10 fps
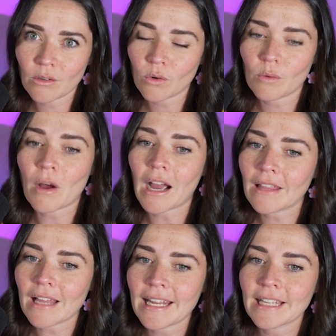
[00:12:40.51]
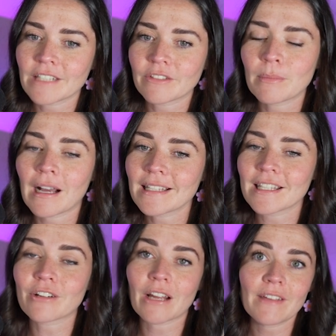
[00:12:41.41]
or highlighting in different parts of
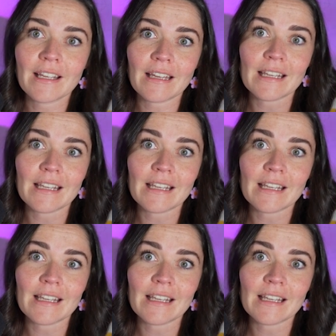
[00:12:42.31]
the graphic.